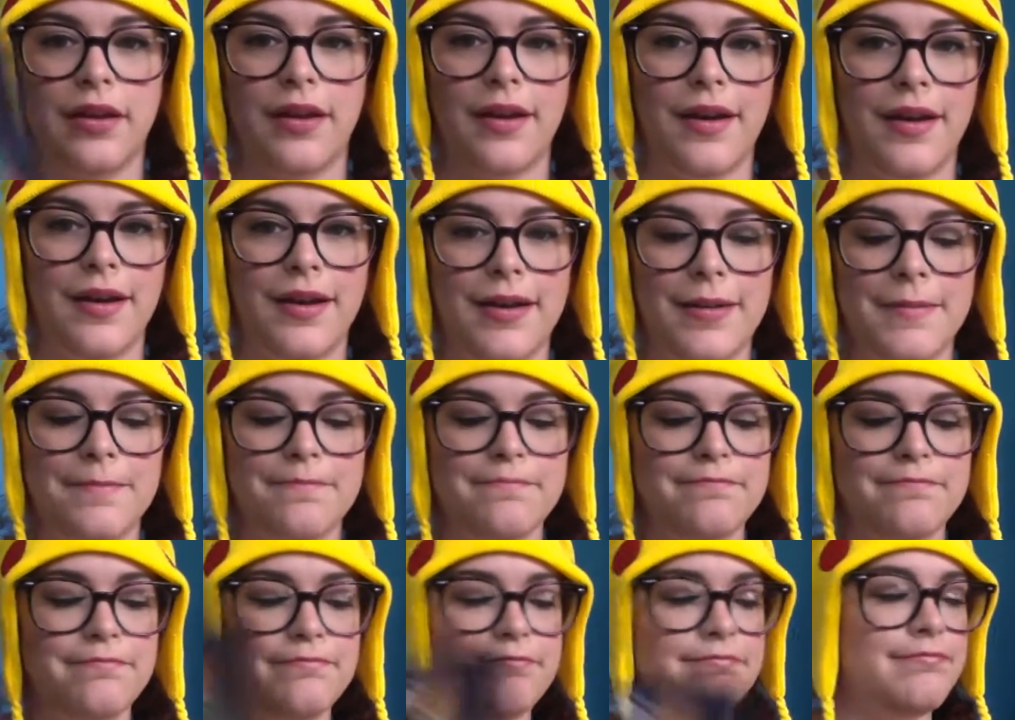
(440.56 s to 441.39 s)

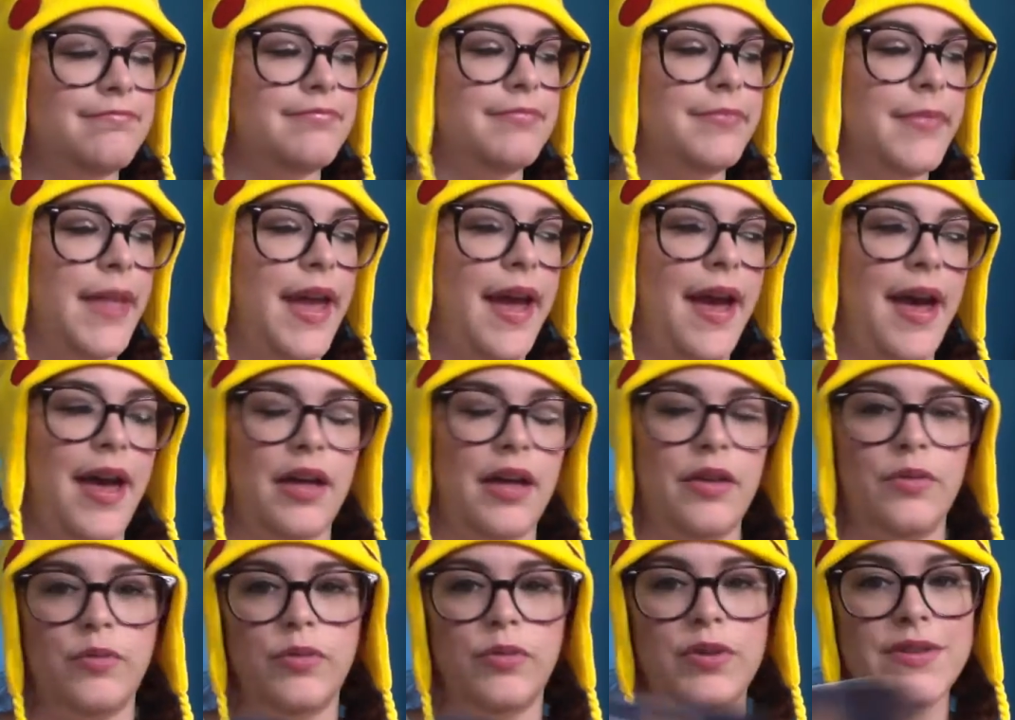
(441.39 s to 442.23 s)
Um,
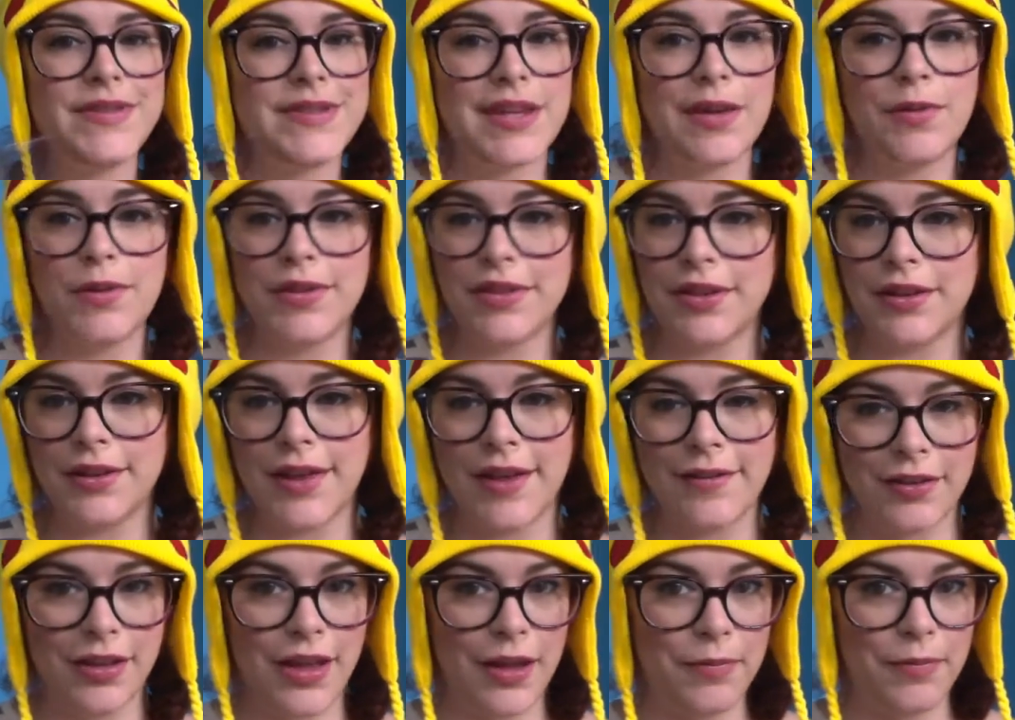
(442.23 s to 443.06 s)
yeah, we'll see what the
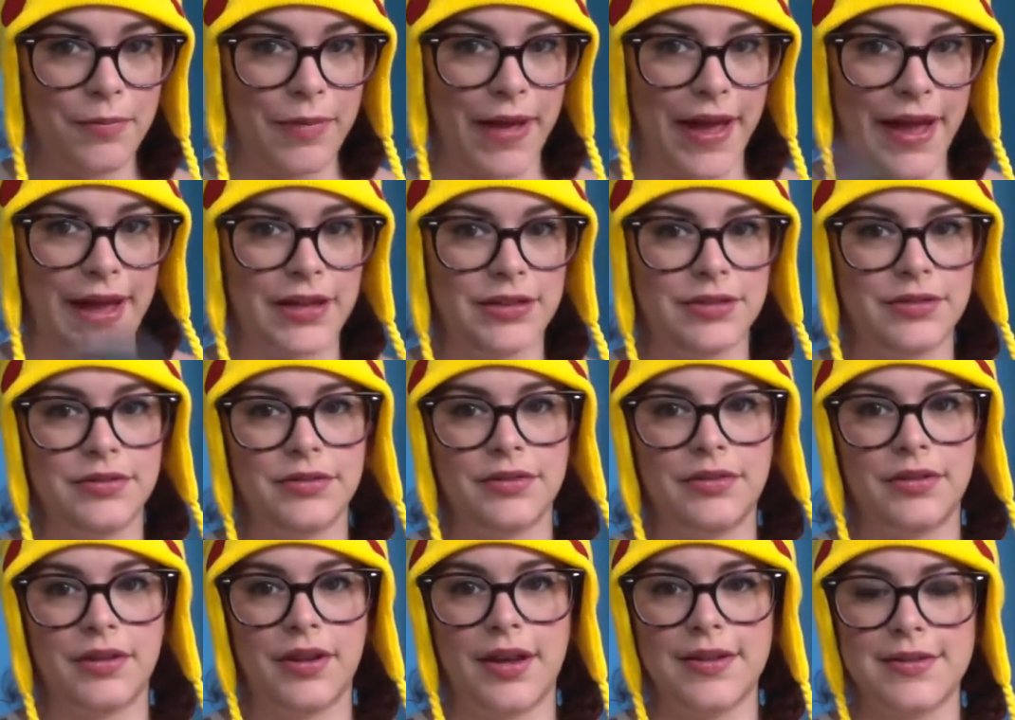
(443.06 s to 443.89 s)
level up had
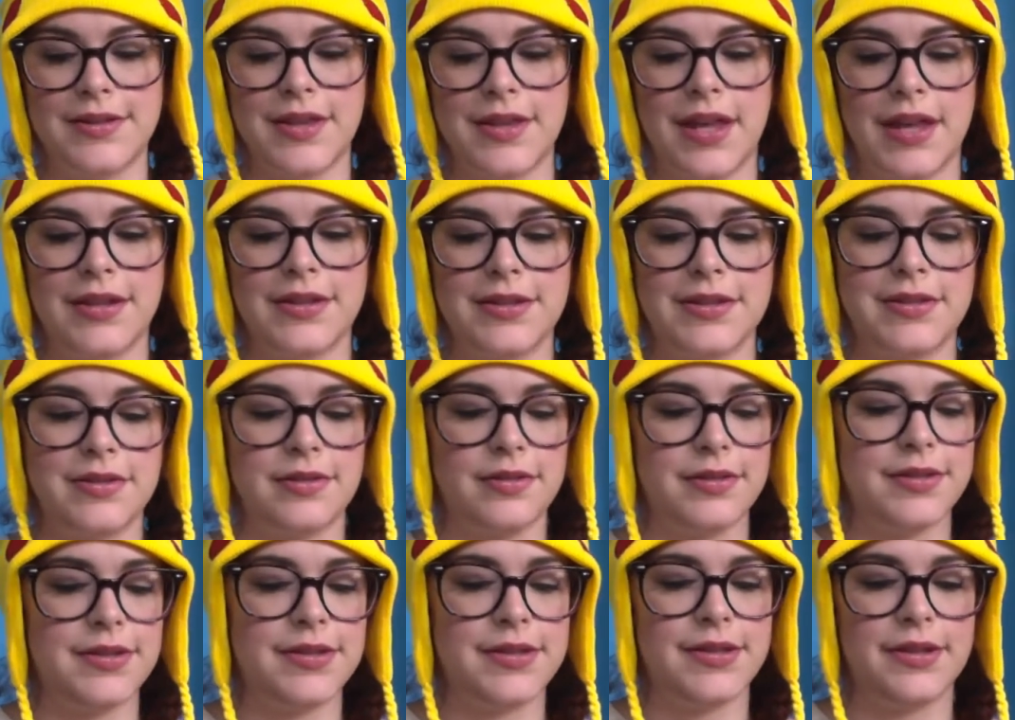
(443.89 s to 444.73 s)
because that's
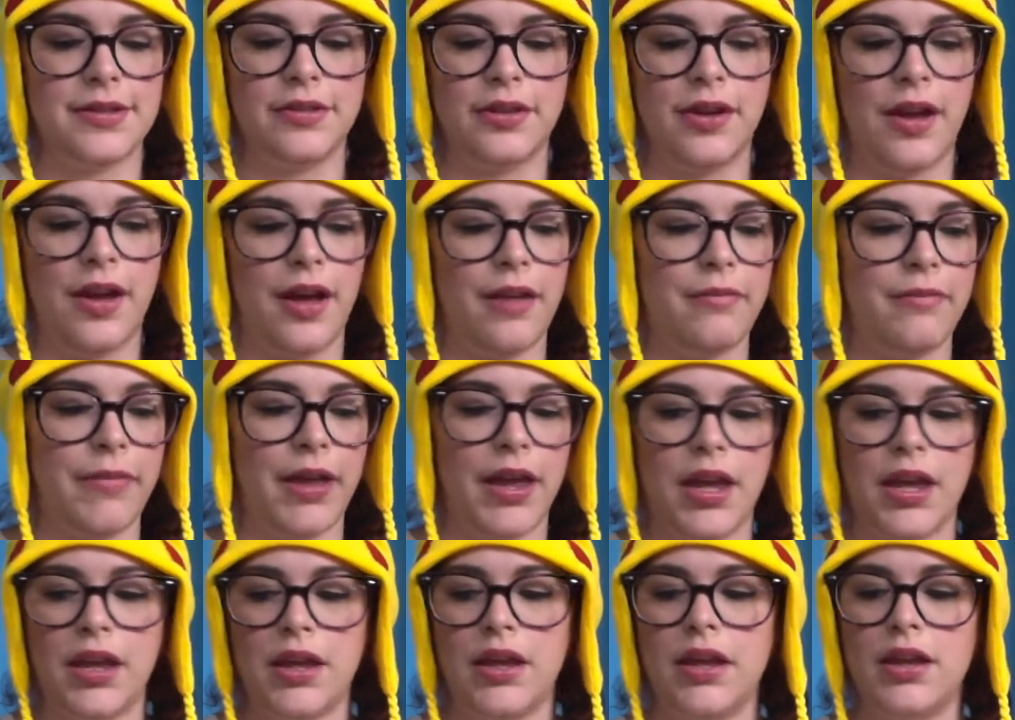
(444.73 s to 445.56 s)
still coming.